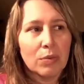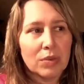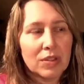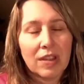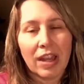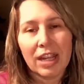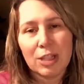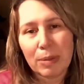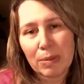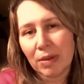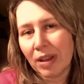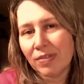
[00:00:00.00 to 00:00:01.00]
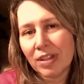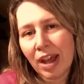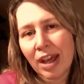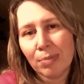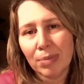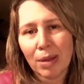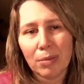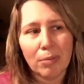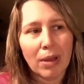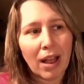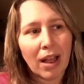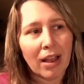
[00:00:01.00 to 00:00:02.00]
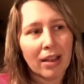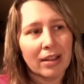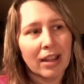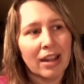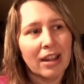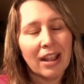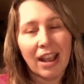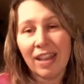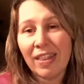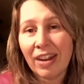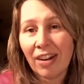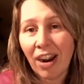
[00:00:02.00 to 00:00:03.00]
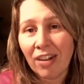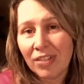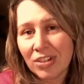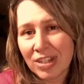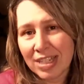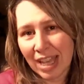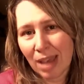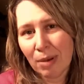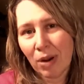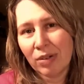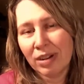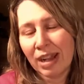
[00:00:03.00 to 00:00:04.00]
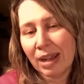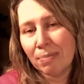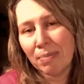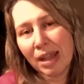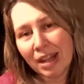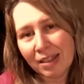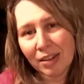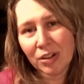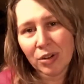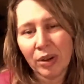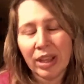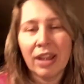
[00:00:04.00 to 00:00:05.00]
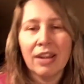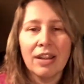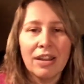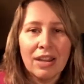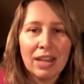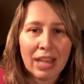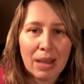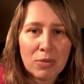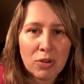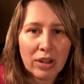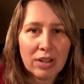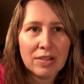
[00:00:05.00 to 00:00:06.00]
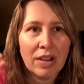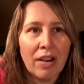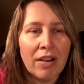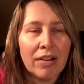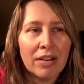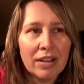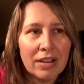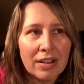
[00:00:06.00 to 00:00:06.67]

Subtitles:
studies people have done and blah blah blah, and then Harvard just came out and admitted they're doing it. Chemtrails are,